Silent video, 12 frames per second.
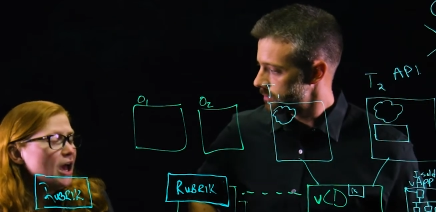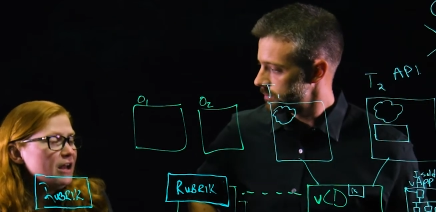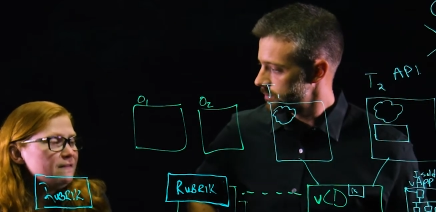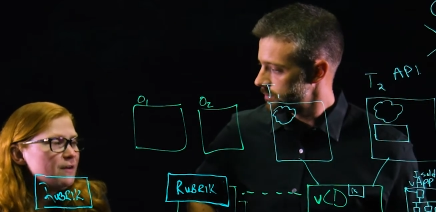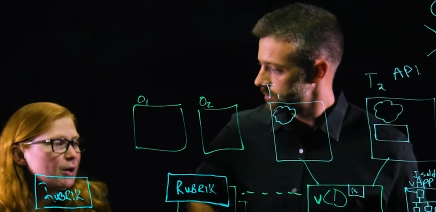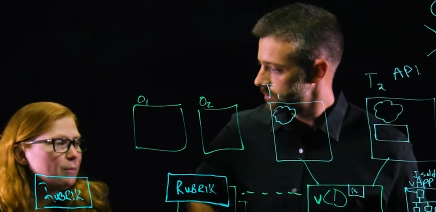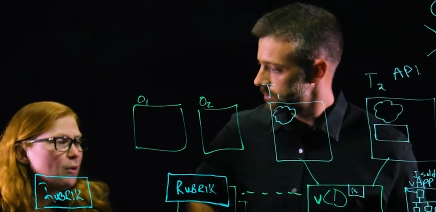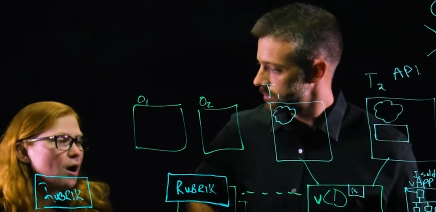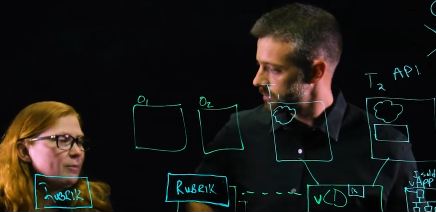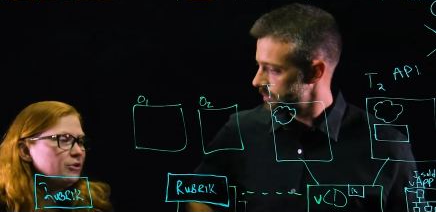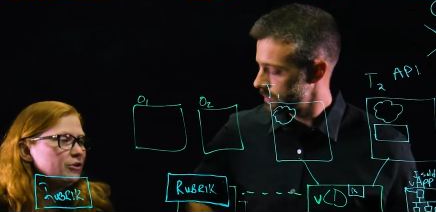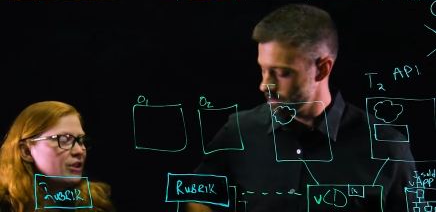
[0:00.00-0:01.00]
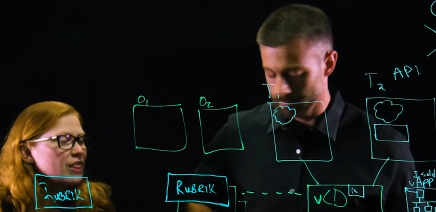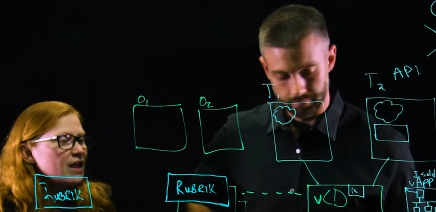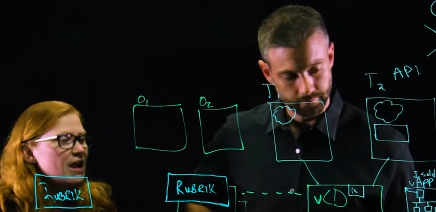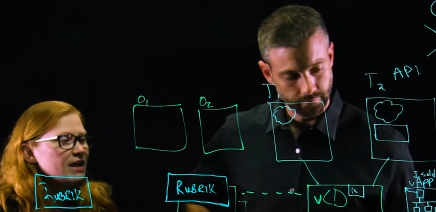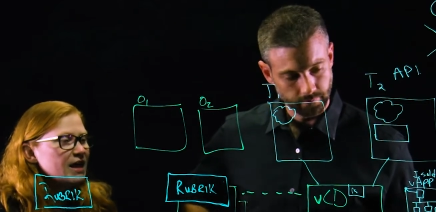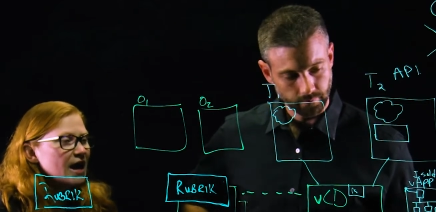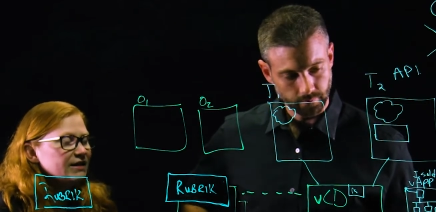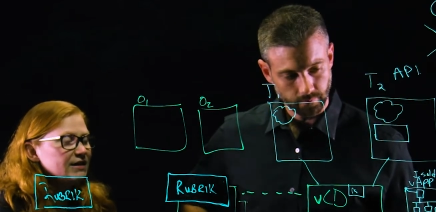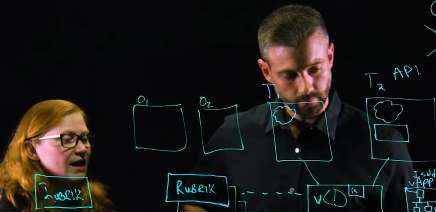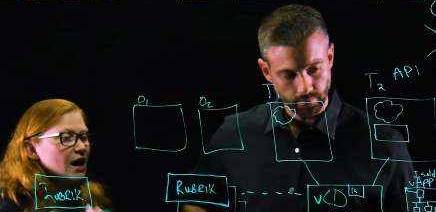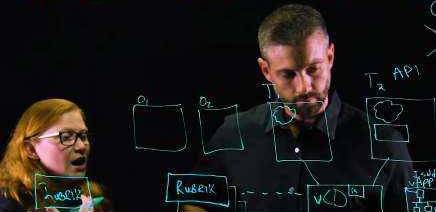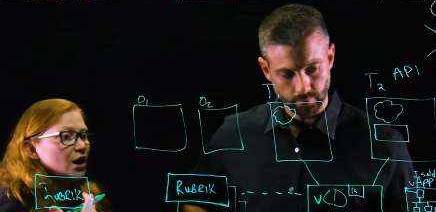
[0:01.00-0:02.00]
Speaker 1: And a very popular thing
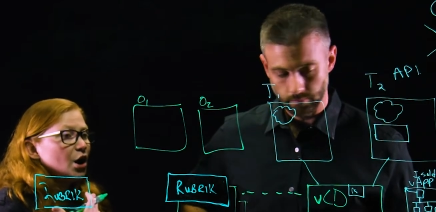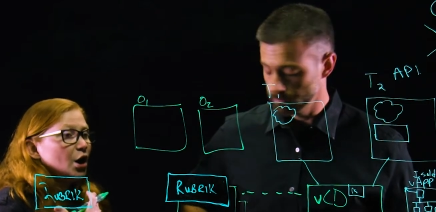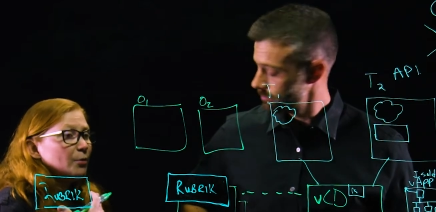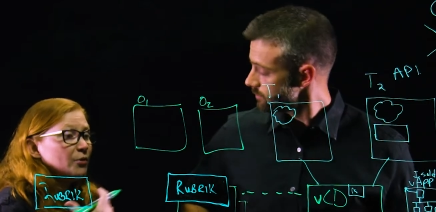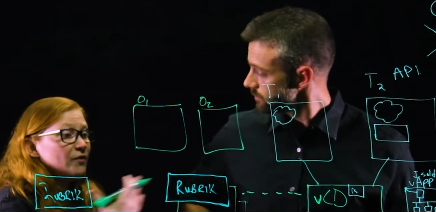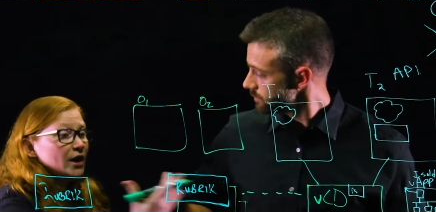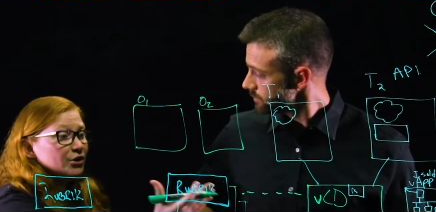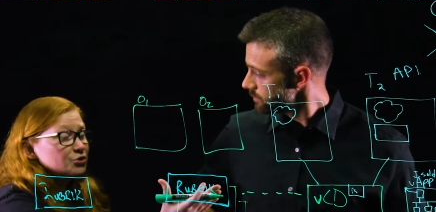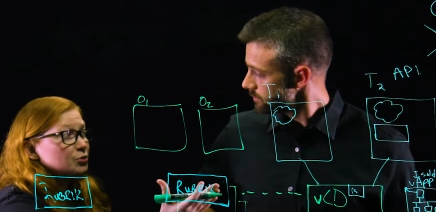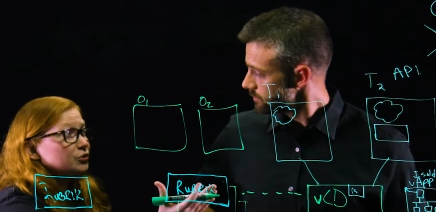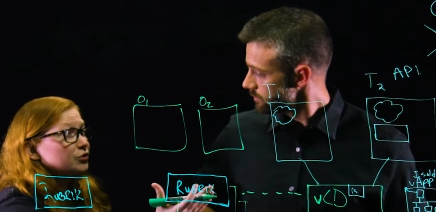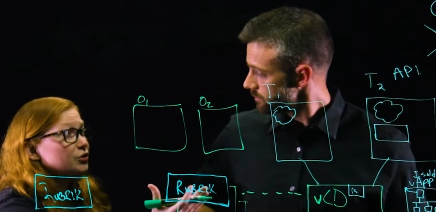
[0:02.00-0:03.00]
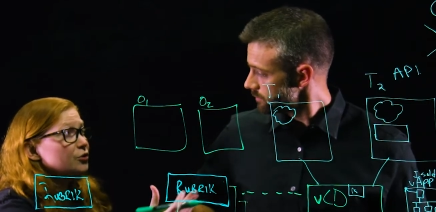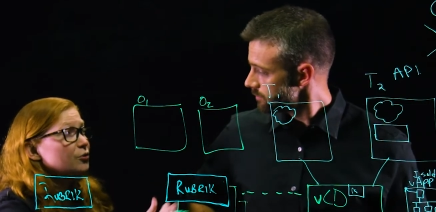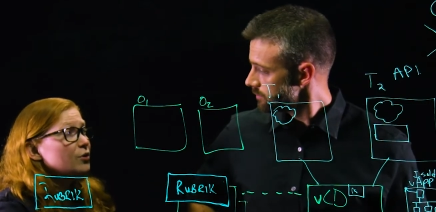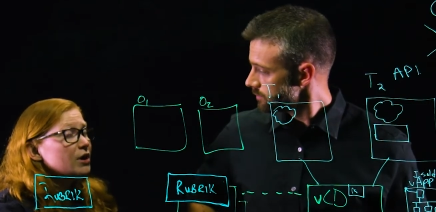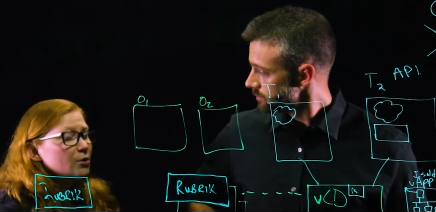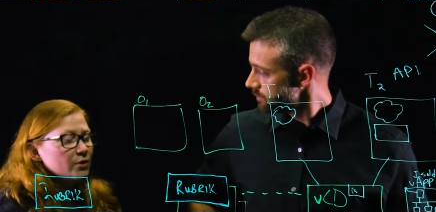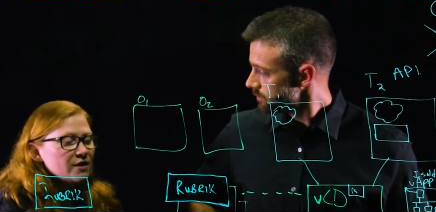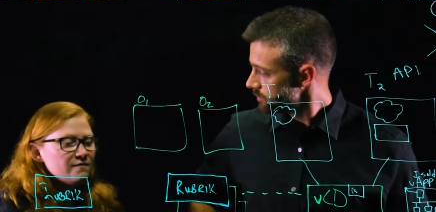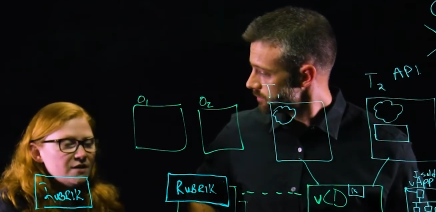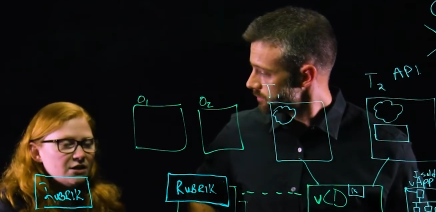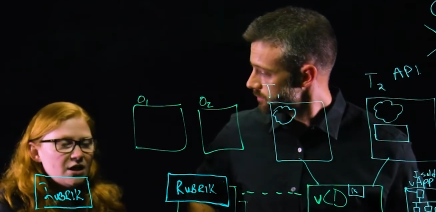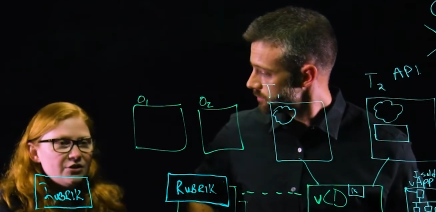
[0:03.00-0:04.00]
that uh, our providers will do
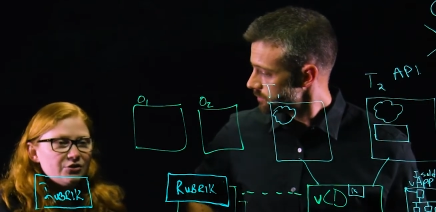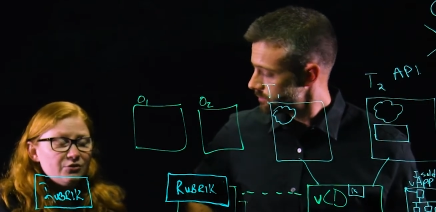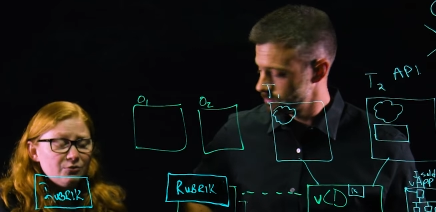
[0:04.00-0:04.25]
within vCloud,